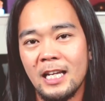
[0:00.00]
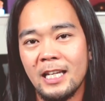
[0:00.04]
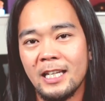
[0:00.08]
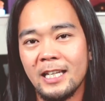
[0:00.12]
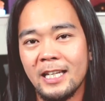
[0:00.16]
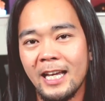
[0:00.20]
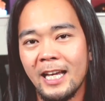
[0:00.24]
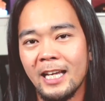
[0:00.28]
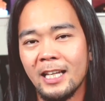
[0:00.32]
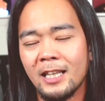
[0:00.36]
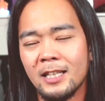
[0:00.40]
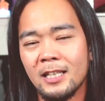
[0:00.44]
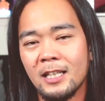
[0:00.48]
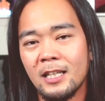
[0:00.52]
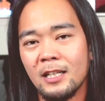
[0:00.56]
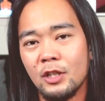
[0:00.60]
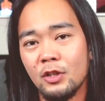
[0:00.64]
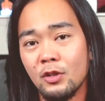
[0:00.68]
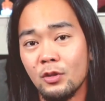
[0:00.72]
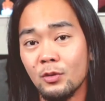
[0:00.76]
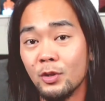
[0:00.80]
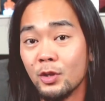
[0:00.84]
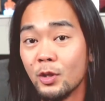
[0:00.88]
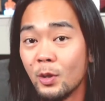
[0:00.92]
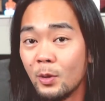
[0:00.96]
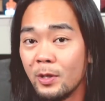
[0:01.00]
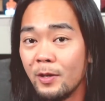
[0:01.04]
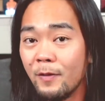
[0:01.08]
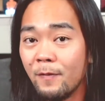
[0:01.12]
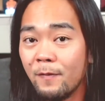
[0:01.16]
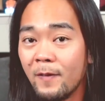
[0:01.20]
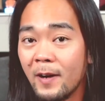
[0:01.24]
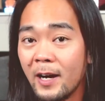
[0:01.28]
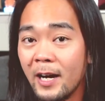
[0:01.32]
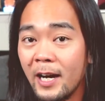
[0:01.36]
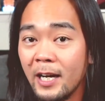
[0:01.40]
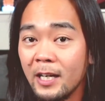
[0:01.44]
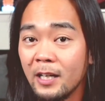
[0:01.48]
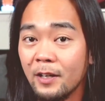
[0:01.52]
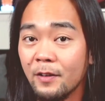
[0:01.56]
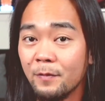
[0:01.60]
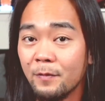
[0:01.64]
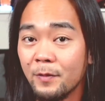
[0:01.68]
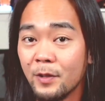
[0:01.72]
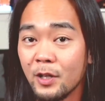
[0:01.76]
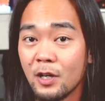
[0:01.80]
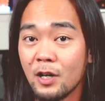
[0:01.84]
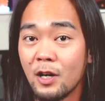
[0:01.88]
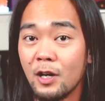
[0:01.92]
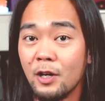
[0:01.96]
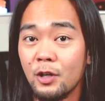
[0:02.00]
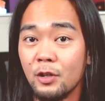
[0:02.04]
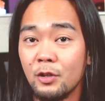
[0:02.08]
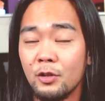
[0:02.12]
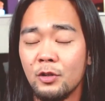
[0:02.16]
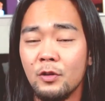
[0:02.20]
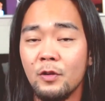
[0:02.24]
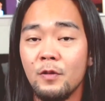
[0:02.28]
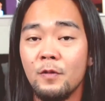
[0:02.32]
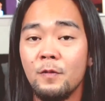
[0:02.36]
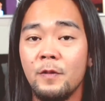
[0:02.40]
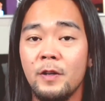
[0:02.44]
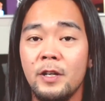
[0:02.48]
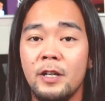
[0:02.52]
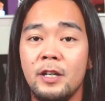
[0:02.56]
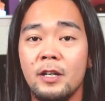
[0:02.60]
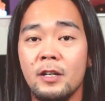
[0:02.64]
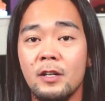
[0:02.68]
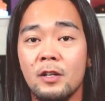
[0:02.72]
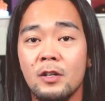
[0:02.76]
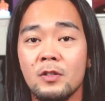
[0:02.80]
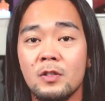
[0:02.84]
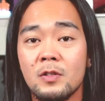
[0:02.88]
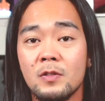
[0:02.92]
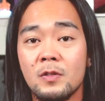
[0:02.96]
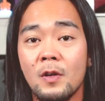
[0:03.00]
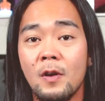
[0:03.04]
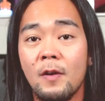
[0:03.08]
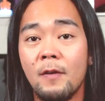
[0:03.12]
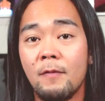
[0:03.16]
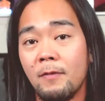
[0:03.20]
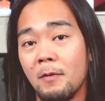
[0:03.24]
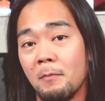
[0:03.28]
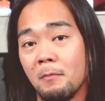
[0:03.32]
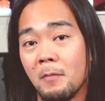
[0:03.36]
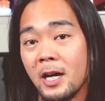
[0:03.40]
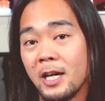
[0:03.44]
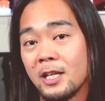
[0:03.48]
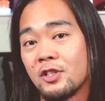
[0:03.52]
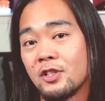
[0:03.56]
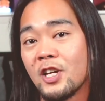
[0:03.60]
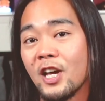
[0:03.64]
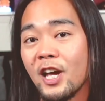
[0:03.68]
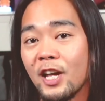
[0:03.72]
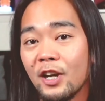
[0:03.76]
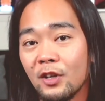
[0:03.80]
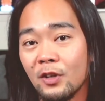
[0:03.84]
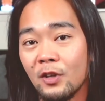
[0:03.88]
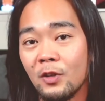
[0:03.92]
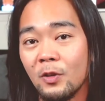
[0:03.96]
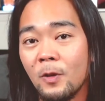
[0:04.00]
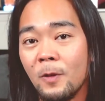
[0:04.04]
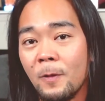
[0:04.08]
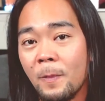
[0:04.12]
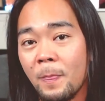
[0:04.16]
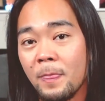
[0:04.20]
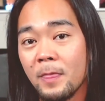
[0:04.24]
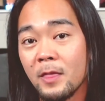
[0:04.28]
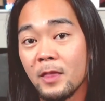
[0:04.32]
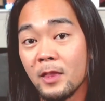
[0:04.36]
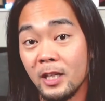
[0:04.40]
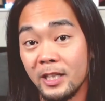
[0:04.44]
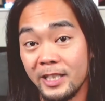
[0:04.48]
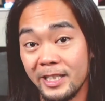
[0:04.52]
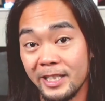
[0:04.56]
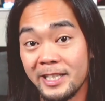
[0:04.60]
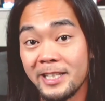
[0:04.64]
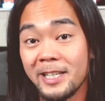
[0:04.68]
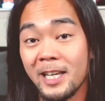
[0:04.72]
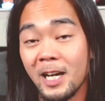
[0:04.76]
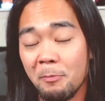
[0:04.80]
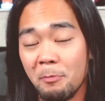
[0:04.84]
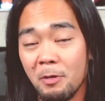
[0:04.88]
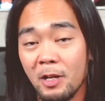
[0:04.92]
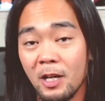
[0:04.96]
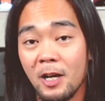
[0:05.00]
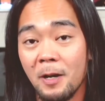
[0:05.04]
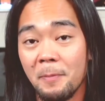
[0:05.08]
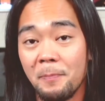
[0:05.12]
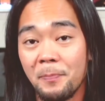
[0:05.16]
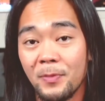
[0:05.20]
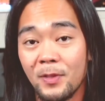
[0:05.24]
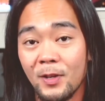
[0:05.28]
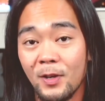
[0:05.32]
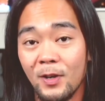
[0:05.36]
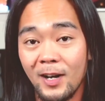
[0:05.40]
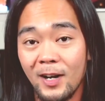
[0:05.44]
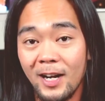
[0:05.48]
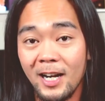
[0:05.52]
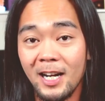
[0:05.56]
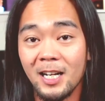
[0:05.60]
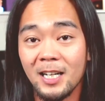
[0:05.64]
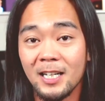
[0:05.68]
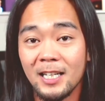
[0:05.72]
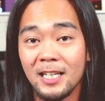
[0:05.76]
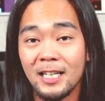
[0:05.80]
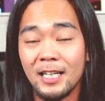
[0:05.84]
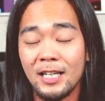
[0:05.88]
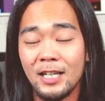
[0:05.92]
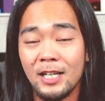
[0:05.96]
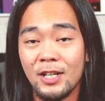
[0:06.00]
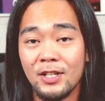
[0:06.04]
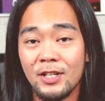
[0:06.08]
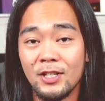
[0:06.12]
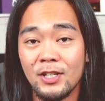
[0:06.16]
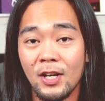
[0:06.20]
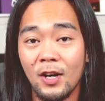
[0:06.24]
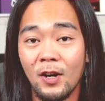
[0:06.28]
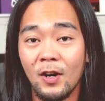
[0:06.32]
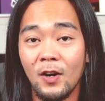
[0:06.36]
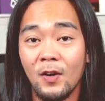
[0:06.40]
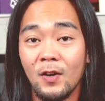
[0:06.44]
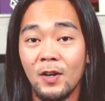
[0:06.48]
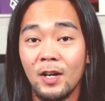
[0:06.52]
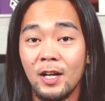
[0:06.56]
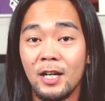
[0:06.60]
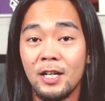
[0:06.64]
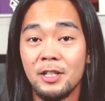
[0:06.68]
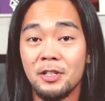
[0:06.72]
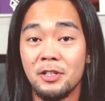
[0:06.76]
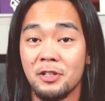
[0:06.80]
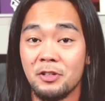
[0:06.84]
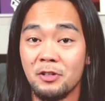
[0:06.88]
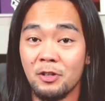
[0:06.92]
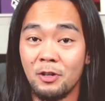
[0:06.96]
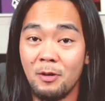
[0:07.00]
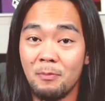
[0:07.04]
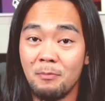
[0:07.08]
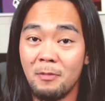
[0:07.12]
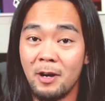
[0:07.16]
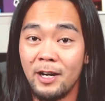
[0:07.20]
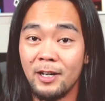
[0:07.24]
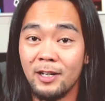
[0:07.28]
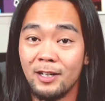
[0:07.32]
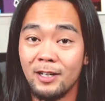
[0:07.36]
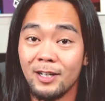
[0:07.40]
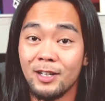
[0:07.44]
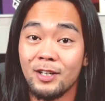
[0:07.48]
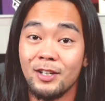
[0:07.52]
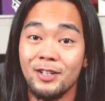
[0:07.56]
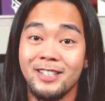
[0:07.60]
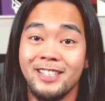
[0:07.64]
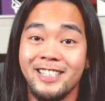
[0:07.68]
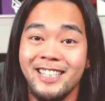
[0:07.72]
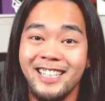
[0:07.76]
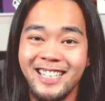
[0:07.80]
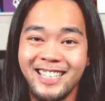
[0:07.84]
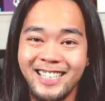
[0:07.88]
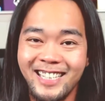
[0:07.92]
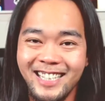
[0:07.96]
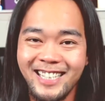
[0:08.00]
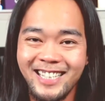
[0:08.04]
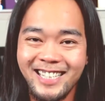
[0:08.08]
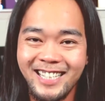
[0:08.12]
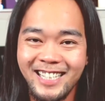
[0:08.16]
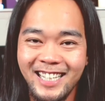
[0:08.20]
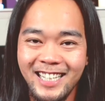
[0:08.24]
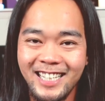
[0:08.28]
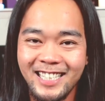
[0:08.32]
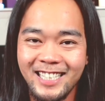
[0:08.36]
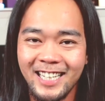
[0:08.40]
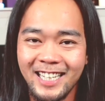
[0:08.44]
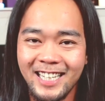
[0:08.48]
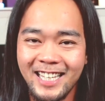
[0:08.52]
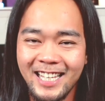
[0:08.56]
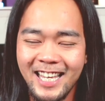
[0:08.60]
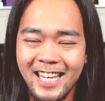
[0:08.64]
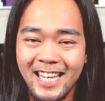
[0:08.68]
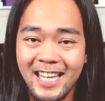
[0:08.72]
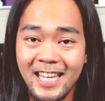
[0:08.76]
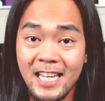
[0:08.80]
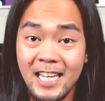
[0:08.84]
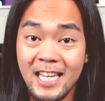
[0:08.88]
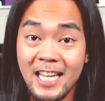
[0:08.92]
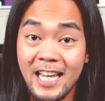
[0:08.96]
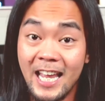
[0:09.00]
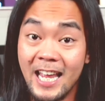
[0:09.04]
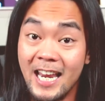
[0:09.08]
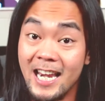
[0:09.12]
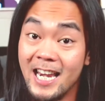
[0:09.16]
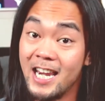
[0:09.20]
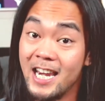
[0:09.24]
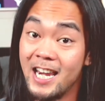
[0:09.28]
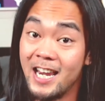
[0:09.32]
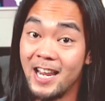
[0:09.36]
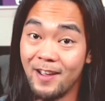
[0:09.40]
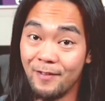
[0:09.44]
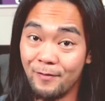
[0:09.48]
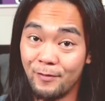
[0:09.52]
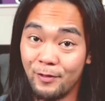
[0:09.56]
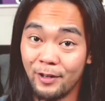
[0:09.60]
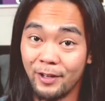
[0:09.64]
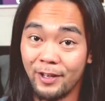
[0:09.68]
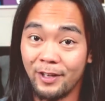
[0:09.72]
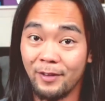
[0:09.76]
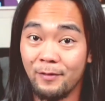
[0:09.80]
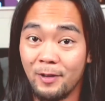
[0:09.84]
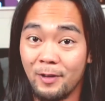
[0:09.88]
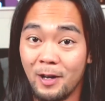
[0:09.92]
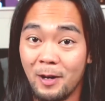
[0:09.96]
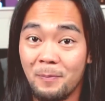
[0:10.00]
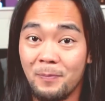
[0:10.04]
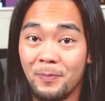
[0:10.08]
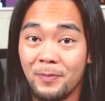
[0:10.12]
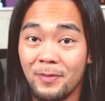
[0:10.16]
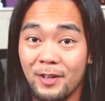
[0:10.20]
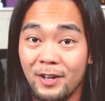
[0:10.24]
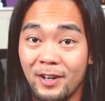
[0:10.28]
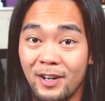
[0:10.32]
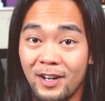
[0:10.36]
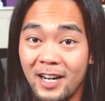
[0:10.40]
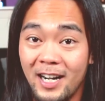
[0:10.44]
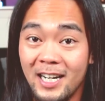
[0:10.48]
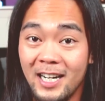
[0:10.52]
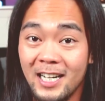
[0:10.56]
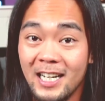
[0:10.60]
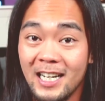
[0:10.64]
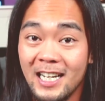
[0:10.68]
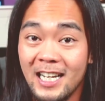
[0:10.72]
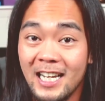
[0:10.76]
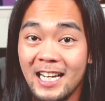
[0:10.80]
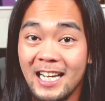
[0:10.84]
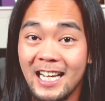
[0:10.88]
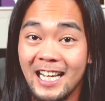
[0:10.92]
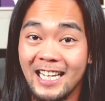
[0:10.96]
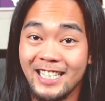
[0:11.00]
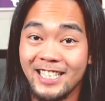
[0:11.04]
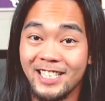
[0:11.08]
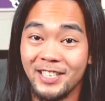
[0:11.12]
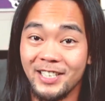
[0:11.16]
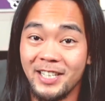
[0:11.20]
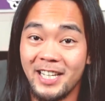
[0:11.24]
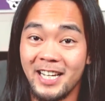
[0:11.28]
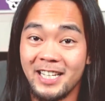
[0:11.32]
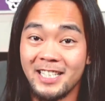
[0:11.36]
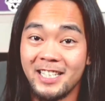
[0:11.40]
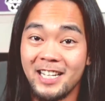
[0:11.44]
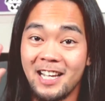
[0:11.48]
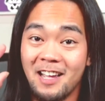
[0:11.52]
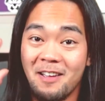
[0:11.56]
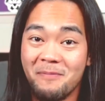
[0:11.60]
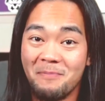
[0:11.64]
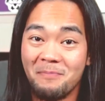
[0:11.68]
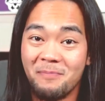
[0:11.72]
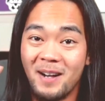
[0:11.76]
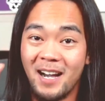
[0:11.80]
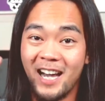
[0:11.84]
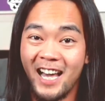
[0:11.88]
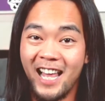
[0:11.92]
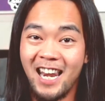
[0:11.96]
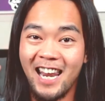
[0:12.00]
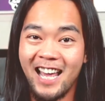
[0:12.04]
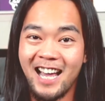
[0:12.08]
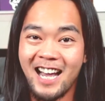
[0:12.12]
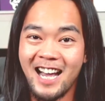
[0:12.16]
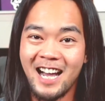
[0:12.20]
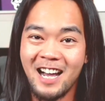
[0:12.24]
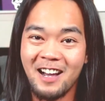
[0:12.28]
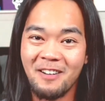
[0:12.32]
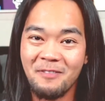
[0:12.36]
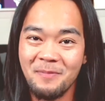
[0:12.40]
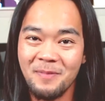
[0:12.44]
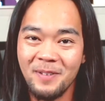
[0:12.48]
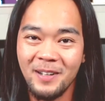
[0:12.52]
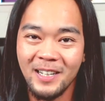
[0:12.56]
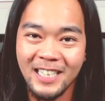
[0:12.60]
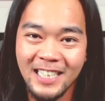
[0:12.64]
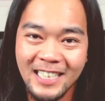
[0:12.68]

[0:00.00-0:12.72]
get you notified if there are new videos from my channel that is coming up, all right? So just a reminder, consistency is the key and never give up, all right? Until next time, paalam!